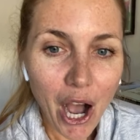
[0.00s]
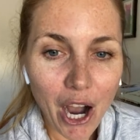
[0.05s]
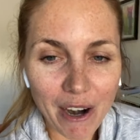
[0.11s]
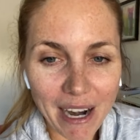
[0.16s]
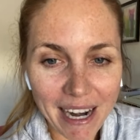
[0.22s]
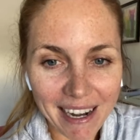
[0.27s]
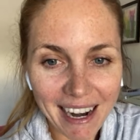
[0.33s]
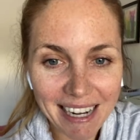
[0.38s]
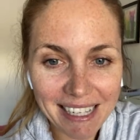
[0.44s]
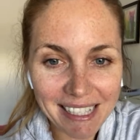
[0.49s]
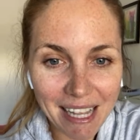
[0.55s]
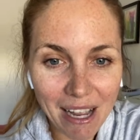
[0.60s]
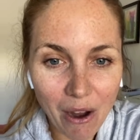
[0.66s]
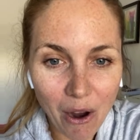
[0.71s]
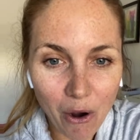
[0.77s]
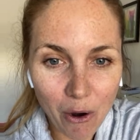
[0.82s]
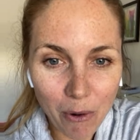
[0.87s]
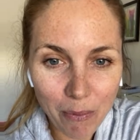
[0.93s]
All right, guys,
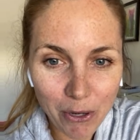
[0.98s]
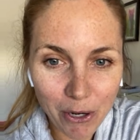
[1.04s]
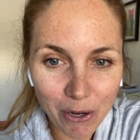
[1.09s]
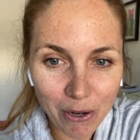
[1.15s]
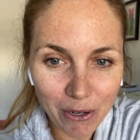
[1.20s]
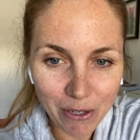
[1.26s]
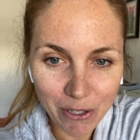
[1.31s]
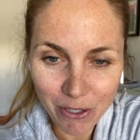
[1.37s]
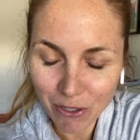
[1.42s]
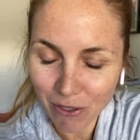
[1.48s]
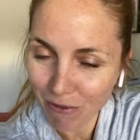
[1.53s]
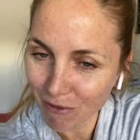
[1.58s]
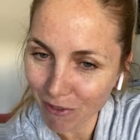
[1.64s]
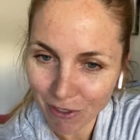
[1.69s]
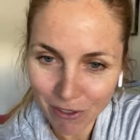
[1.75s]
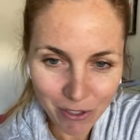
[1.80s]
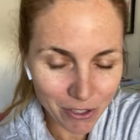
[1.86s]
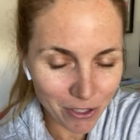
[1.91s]
hope you're
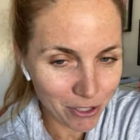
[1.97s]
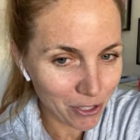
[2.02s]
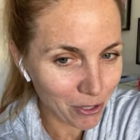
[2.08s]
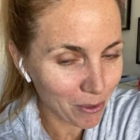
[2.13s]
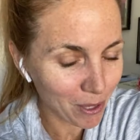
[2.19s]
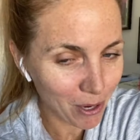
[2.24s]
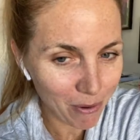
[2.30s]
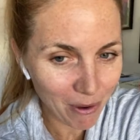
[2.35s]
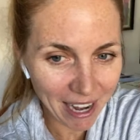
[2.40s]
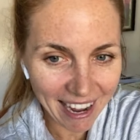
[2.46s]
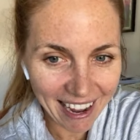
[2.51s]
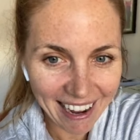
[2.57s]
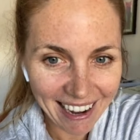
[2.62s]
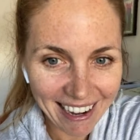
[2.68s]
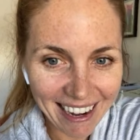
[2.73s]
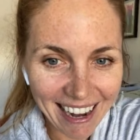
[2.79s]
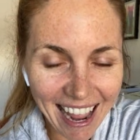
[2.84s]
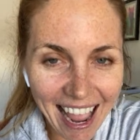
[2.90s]
doing
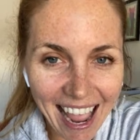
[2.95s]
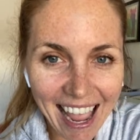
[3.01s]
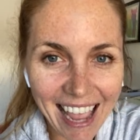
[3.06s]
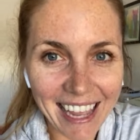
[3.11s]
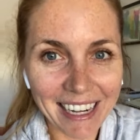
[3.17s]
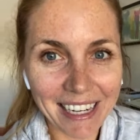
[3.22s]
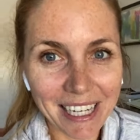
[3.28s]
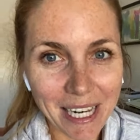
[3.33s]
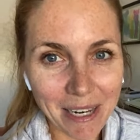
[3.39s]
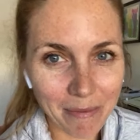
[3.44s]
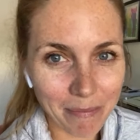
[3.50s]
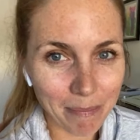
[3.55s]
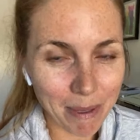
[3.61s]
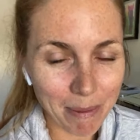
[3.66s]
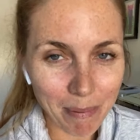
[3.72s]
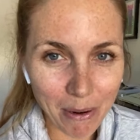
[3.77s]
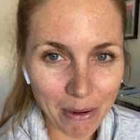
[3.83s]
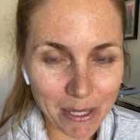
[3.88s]
okay, and
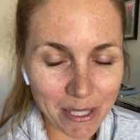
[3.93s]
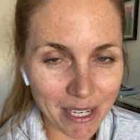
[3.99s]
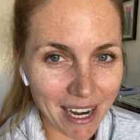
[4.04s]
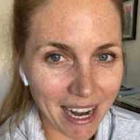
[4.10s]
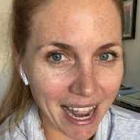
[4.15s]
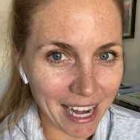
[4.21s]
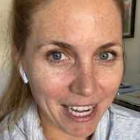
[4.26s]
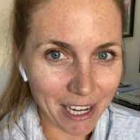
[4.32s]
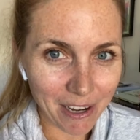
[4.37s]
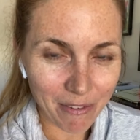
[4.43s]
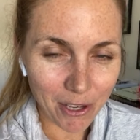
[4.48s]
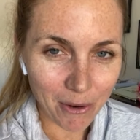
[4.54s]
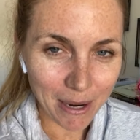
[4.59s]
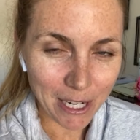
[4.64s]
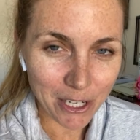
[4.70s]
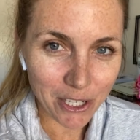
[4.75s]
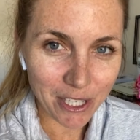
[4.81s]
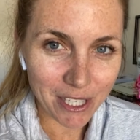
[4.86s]
keep me posted on any of the
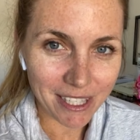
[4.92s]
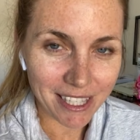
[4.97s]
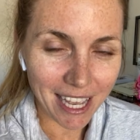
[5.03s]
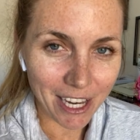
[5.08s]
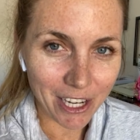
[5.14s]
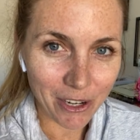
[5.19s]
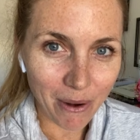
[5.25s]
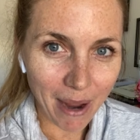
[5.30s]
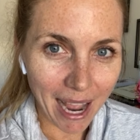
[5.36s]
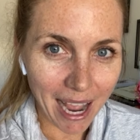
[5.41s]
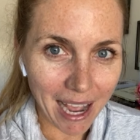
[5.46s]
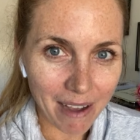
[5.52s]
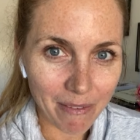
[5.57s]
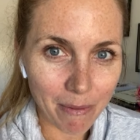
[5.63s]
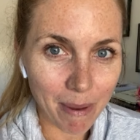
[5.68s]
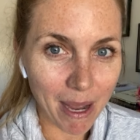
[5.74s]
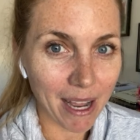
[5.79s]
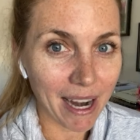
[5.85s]
questions that you
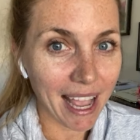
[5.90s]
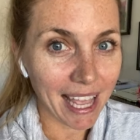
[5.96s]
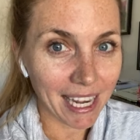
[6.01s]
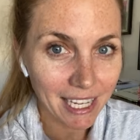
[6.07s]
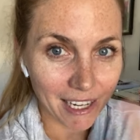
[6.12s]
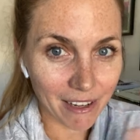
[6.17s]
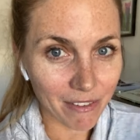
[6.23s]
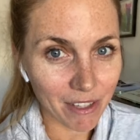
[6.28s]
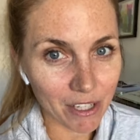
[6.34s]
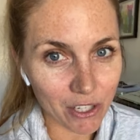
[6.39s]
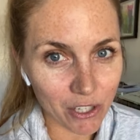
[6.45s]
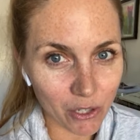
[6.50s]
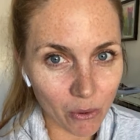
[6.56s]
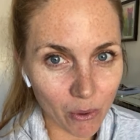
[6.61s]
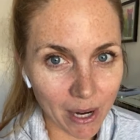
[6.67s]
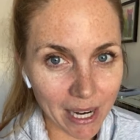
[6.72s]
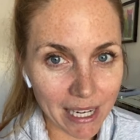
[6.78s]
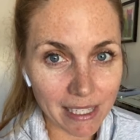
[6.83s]
have about any of these
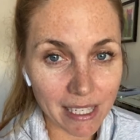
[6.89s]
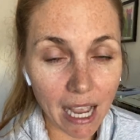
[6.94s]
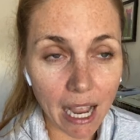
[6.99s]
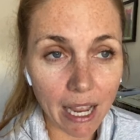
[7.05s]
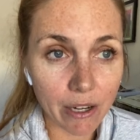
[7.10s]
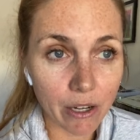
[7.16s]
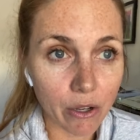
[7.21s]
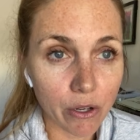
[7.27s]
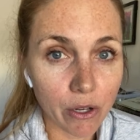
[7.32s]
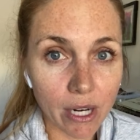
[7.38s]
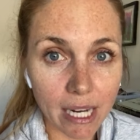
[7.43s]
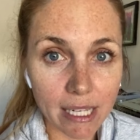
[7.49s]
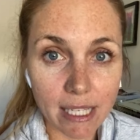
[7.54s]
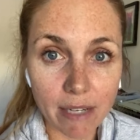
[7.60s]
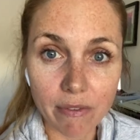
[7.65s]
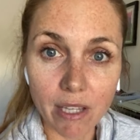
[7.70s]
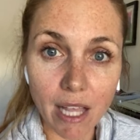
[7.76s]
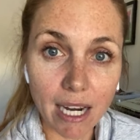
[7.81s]
stories. I know you
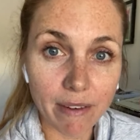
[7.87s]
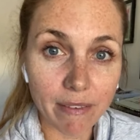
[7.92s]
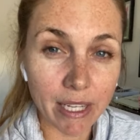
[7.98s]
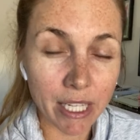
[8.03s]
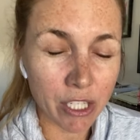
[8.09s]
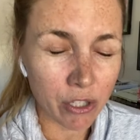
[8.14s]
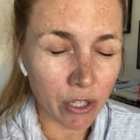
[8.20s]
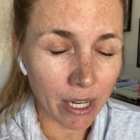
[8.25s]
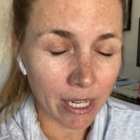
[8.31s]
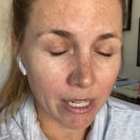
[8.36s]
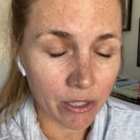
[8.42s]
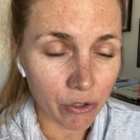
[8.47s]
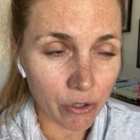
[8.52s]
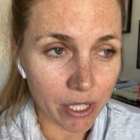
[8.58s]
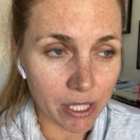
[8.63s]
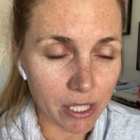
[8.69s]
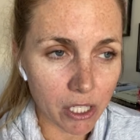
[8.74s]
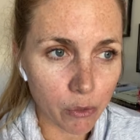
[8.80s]
guys have a lot of
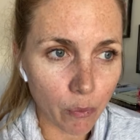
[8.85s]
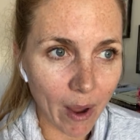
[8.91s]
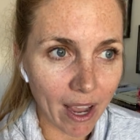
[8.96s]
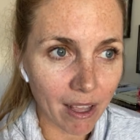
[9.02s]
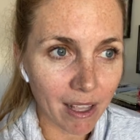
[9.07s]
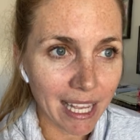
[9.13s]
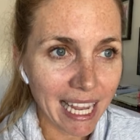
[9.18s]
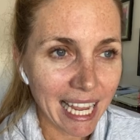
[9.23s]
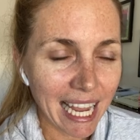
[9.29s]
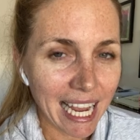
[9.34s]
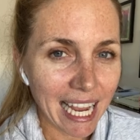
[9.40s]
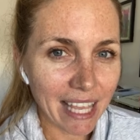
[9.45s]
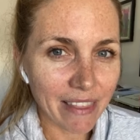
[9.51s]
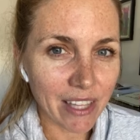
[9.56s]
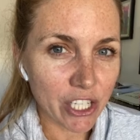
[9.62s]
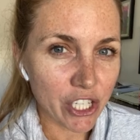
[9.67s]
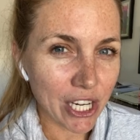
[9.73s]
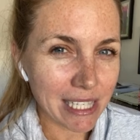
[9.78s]
interest as well
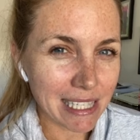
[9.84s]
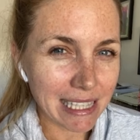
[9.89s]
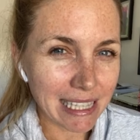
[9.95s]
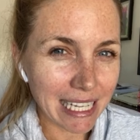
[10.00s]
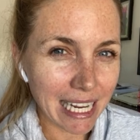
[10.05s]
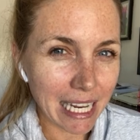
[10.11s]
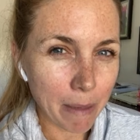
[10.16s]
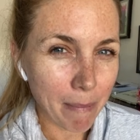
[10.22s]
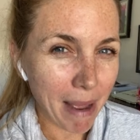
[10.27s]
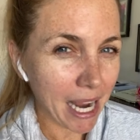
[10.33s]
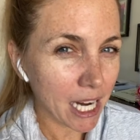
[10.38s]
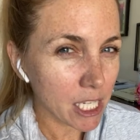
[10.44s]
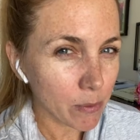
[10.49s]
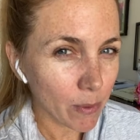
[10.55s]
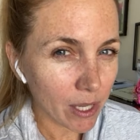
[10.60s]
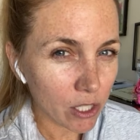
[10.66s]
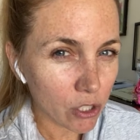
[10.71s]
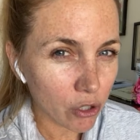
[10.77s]
in the Ghislaine
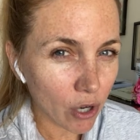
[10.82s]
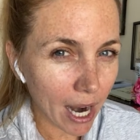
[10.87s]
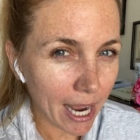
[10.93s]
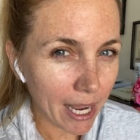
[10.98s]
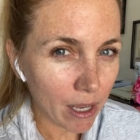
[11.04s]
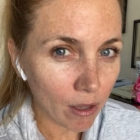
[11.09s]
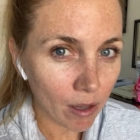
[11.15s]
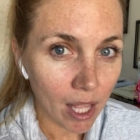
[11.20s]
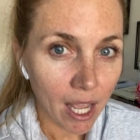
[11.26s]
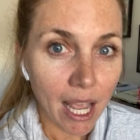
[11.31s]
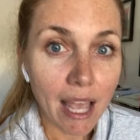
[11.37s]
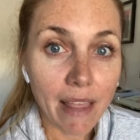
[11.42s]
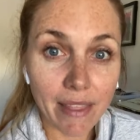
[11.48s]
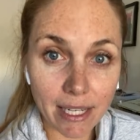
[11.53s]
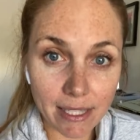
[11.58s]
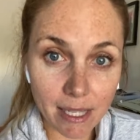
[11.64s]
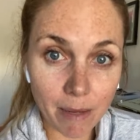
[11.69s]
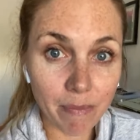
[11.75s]
Maxwell trial.
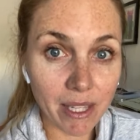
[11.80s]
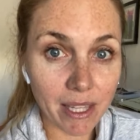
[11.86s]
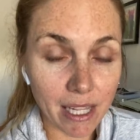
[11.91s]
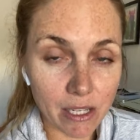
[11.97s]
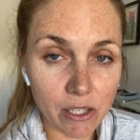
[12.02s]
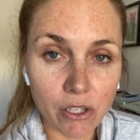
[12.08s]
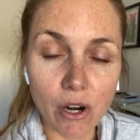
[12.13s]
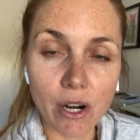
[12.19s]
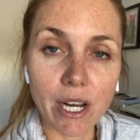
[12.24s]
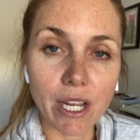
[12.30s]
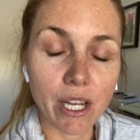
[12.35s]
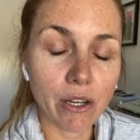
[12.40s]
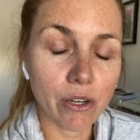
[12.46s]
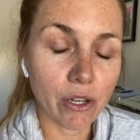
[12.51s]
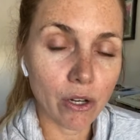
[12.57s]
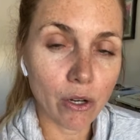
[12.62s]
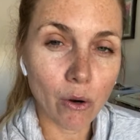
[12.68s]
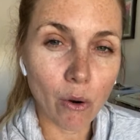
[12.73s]
That's something that's starting
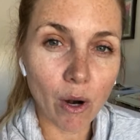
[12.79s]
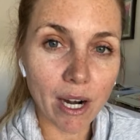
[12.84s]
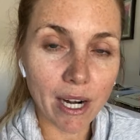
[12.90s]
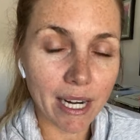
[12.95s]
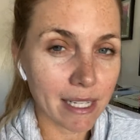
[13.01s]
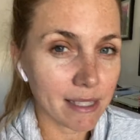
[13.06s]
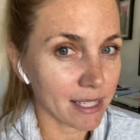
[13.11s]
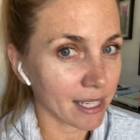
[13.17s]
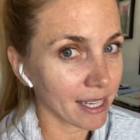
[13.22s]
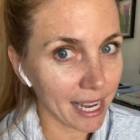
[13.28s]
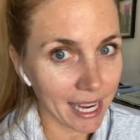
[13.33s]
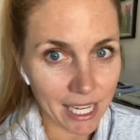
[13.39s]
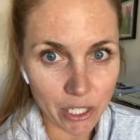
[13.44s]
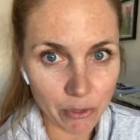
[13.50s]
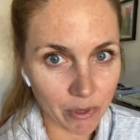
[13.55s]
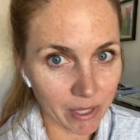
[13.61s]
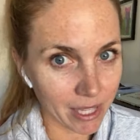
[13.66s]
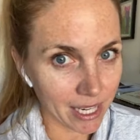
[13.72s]
in New York. It's a
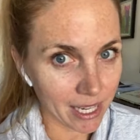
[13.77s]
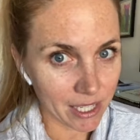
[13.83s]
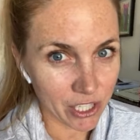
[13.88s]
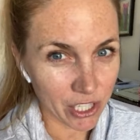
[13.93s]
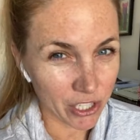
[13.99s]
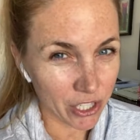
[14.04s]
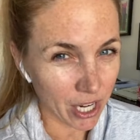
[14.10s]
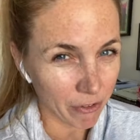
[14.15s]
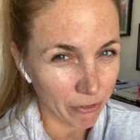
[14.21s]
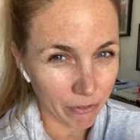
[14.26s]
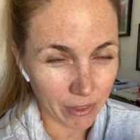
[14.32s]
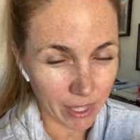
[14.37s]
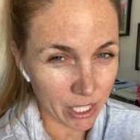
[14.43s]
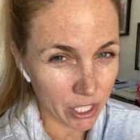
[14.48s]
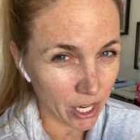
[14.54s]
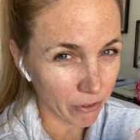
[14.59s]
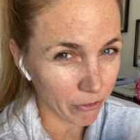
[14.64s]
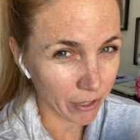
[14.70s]
case related to
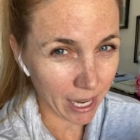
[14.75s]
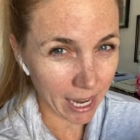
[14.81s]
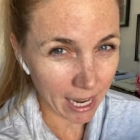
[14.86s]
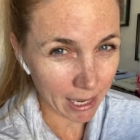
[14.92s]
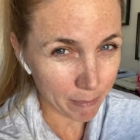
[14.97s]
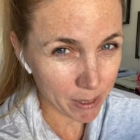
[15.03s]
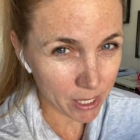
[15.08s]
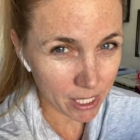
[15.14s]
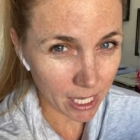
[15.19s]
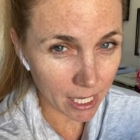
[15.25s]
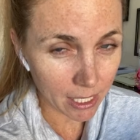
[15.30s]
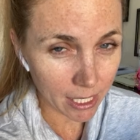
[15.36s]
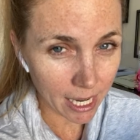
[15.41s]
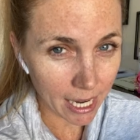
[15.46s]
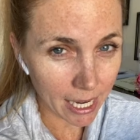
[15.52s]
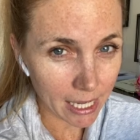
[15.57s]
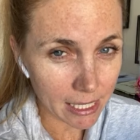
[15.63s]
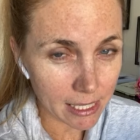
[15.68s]
the Jeffrey Epstein
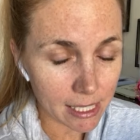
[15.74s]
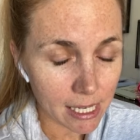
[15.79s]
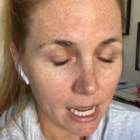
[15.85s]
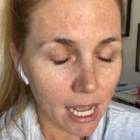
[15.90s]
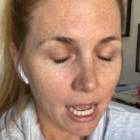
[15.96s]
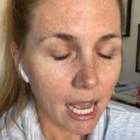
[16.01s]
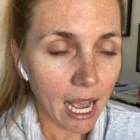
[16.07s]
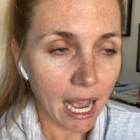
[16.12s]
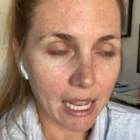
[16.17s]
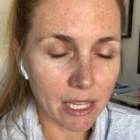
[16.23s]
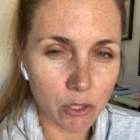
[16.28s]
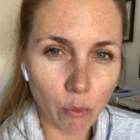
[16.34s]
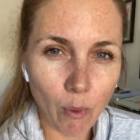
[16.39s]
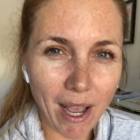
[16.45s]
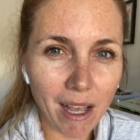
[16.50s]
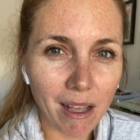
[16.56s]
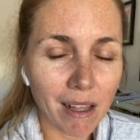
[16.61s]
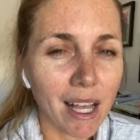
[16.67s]
case as
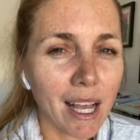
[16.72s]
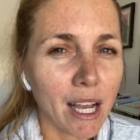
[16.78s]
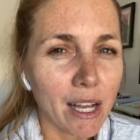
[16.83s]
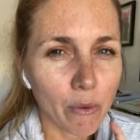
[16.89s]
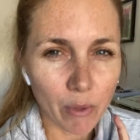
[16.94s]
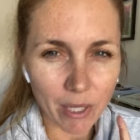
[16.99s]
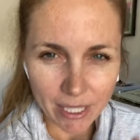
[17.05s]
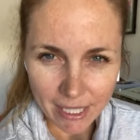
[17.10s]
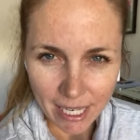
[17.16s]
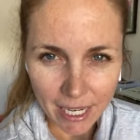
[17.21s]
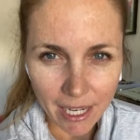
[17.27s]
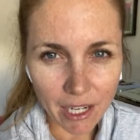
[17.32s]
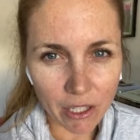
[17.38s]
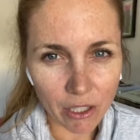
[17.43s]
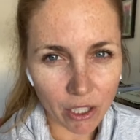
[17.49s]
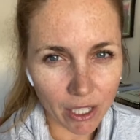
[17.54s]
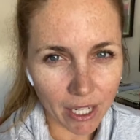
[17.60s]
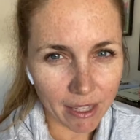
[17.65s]
well. We're
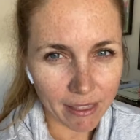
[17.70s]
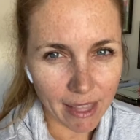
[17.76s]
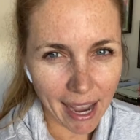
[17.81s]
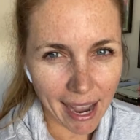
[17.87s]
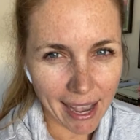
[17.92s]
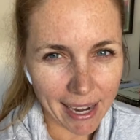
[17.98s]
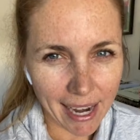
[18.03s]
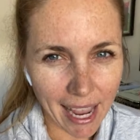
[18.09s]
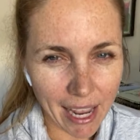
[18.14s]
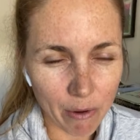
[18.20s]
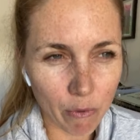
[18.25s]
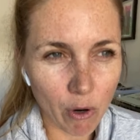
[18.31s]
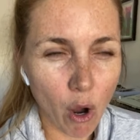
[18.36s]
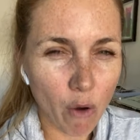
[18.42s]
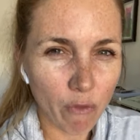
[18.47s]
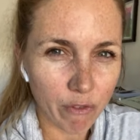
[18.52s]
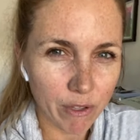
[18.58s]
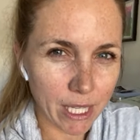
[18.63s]
taking a look at that and
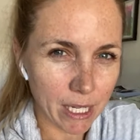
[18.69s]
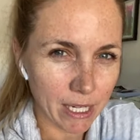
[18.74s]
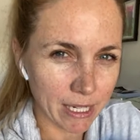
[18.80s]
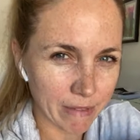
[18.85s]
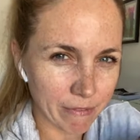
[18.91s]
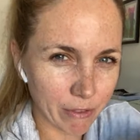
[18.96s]
hopefully